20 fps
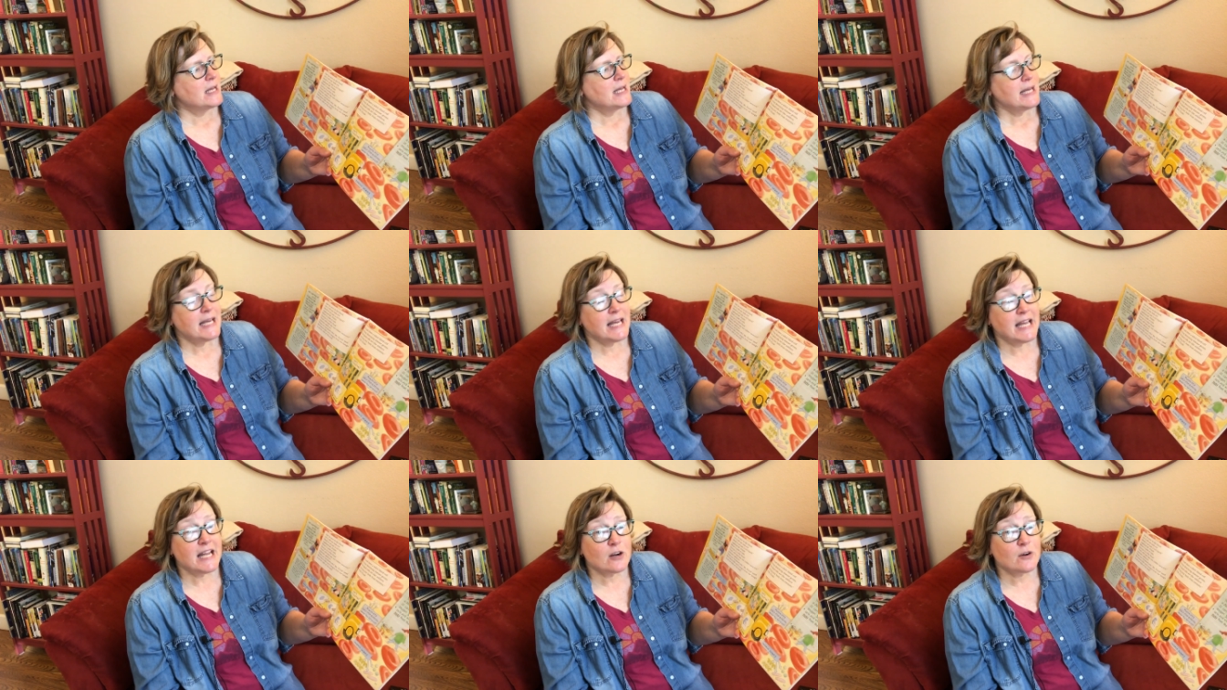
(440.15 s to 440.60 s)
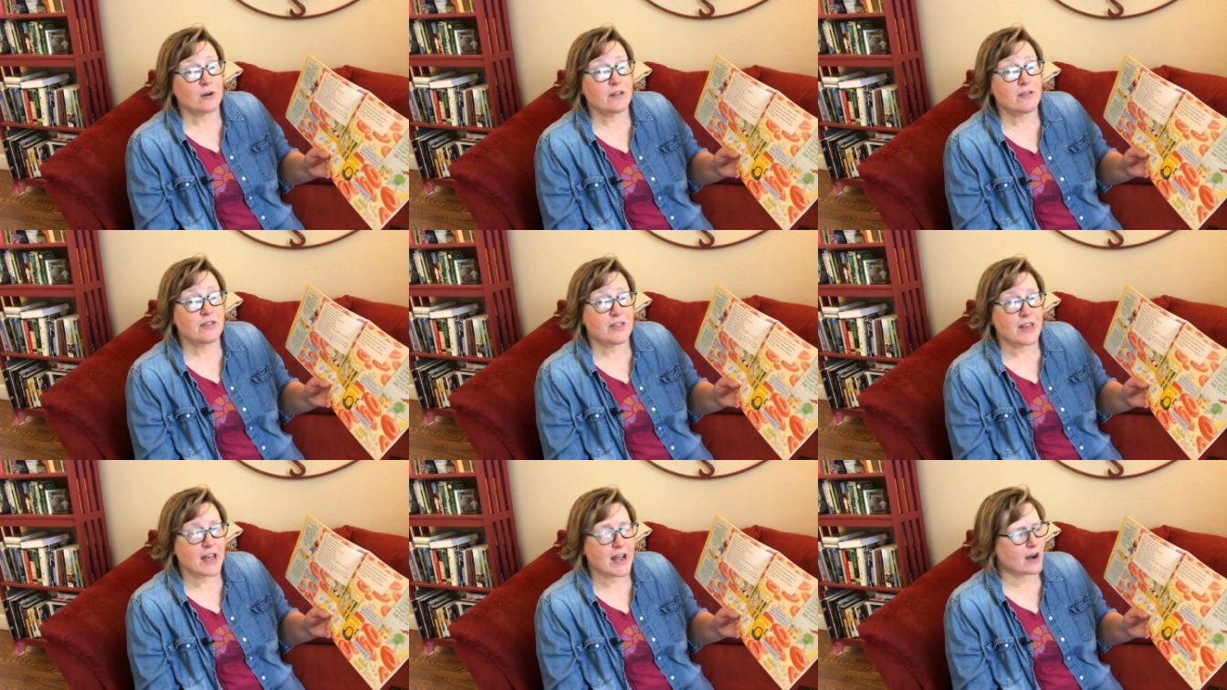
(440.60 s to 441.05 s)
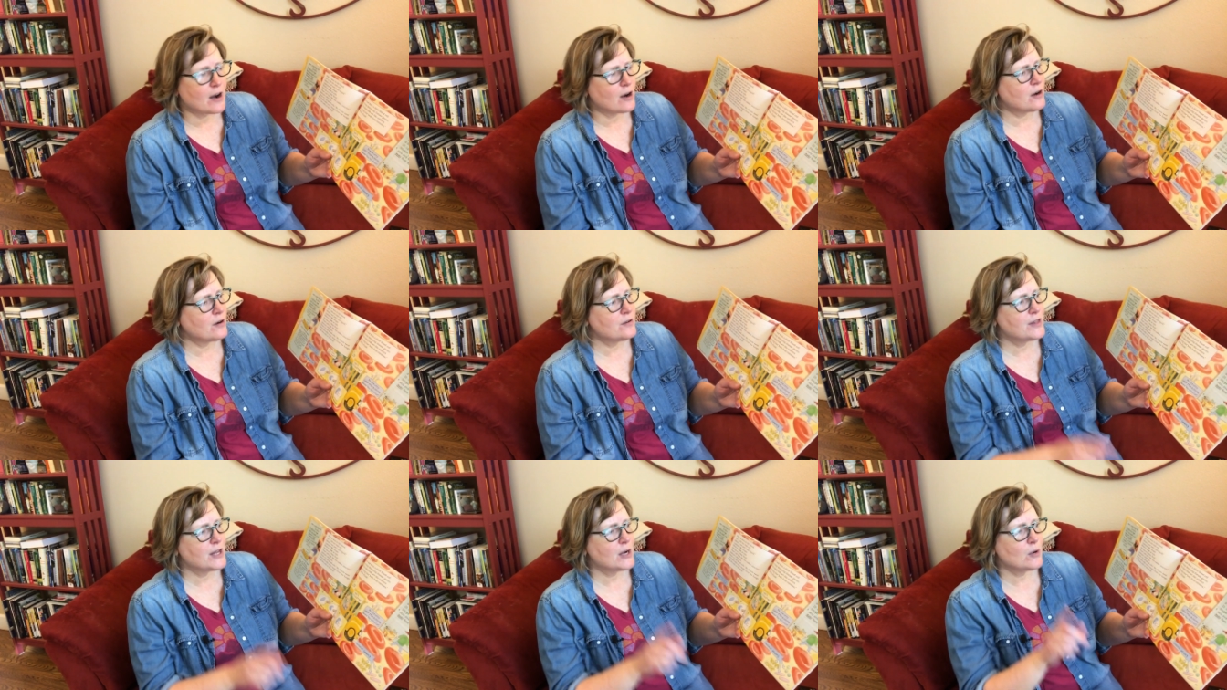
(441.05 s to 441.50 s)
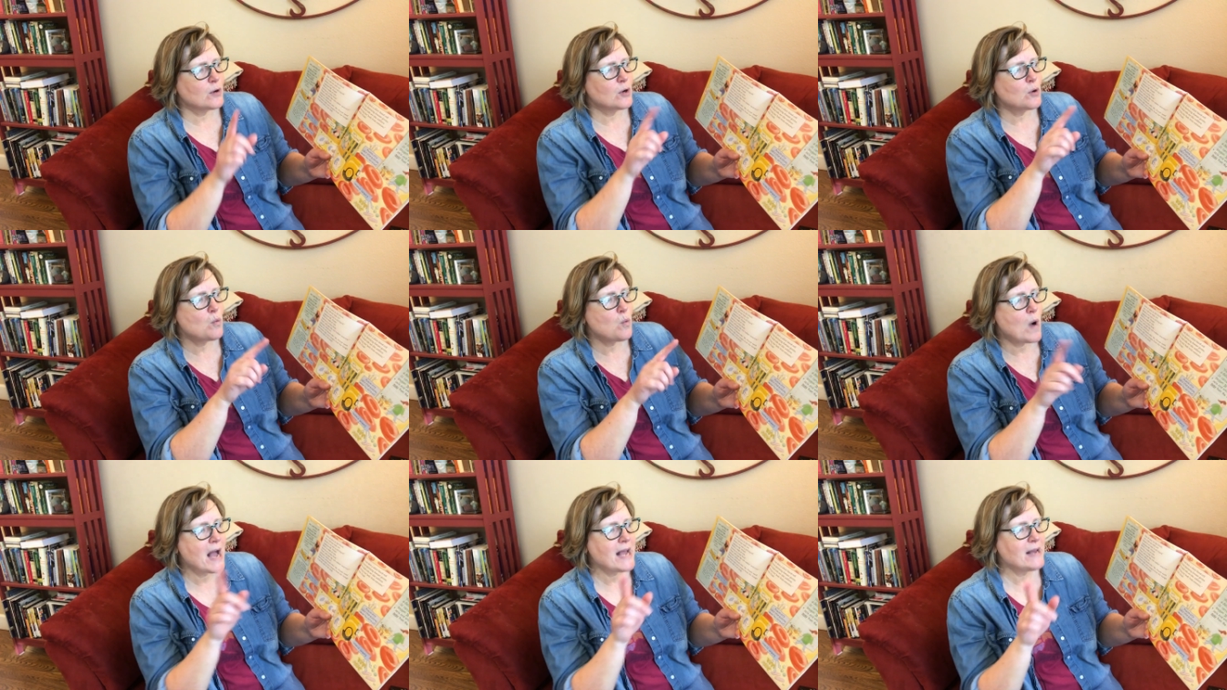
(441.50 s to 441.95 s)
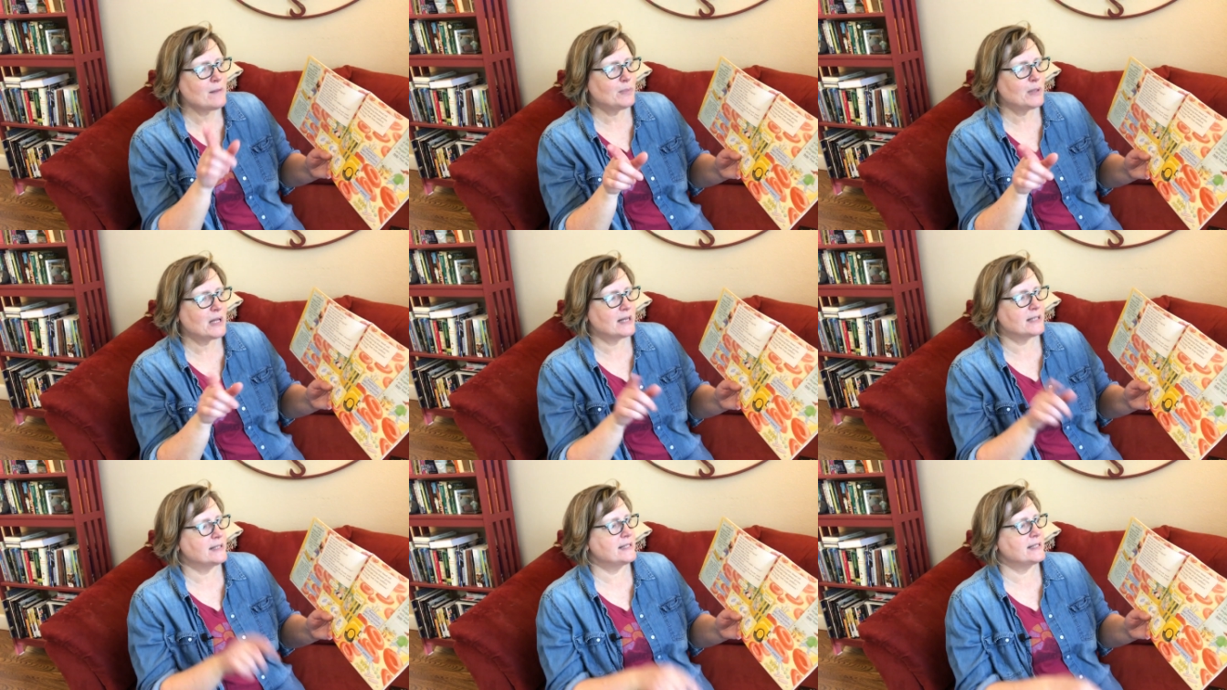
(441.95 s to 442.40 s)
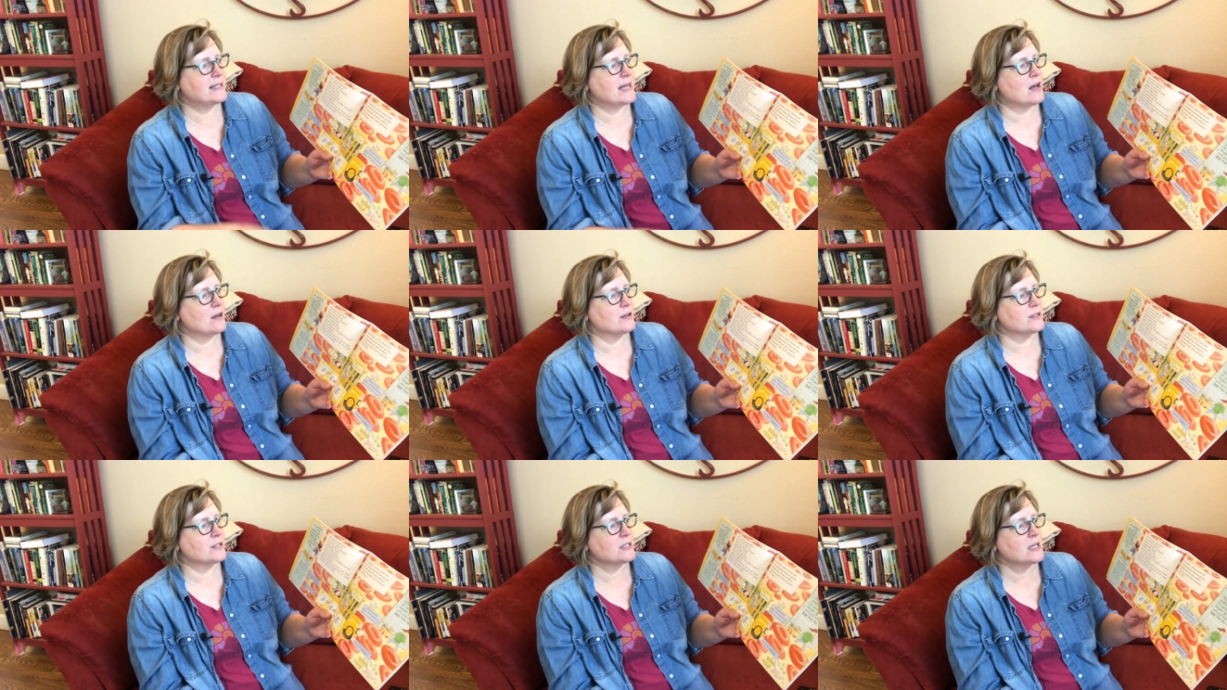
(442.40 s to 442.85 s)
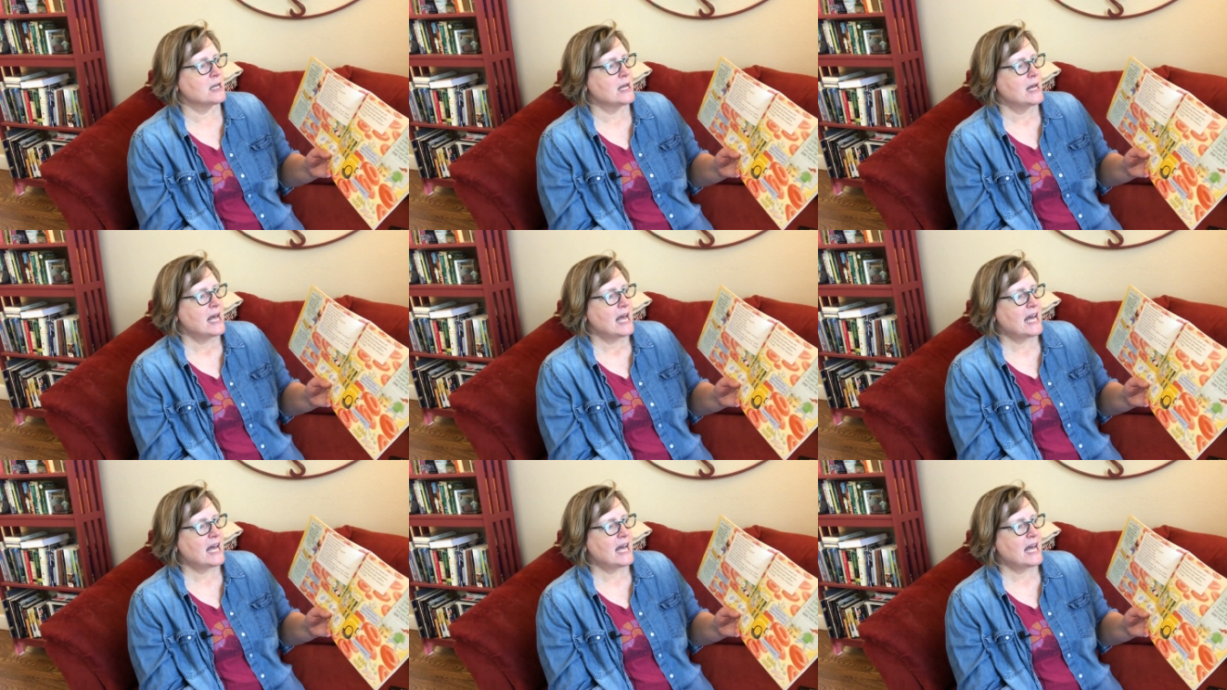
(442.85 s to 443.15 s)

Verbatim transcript: Here and there were white blood cells,